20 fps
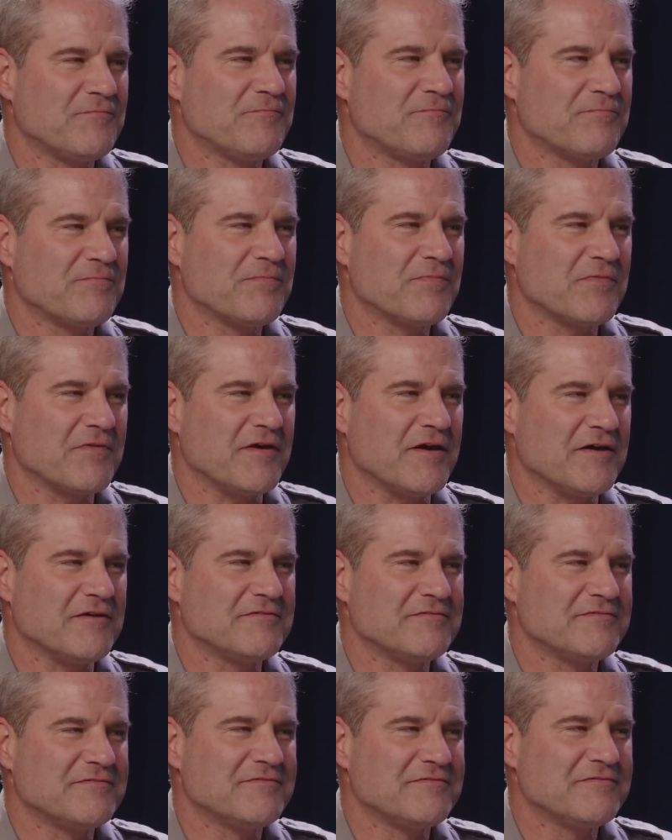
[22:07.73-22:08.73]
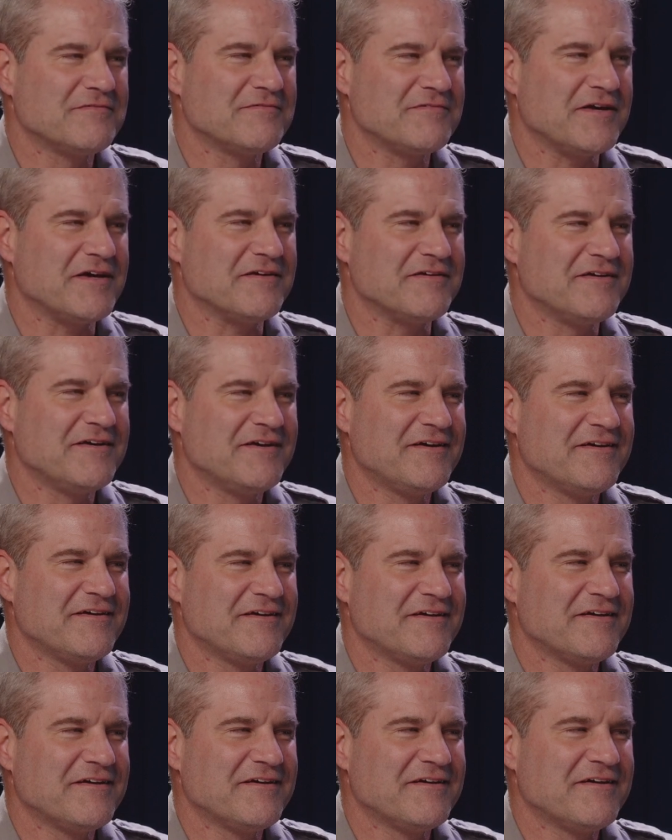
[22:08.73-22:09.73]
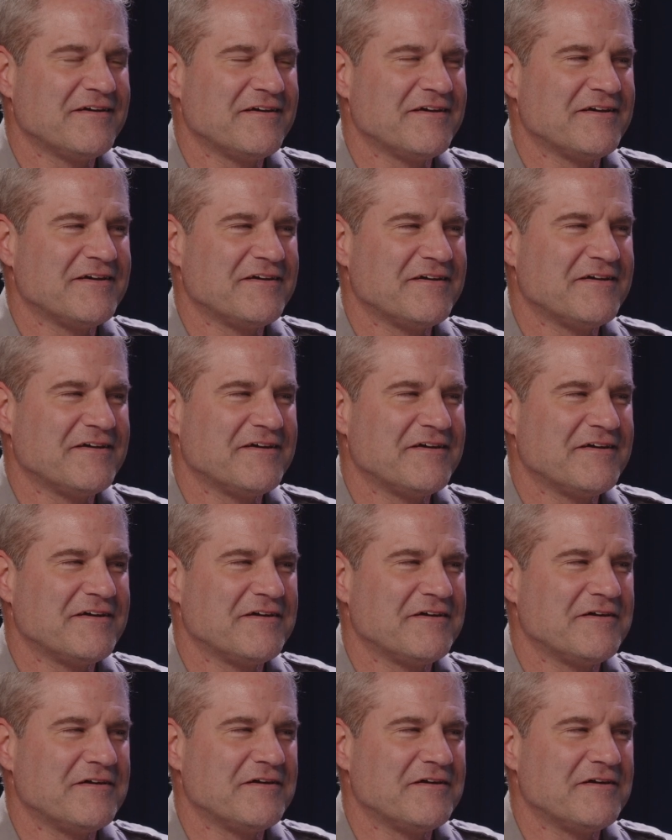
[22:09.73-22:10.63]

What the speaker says: So it's kind of like a spiritual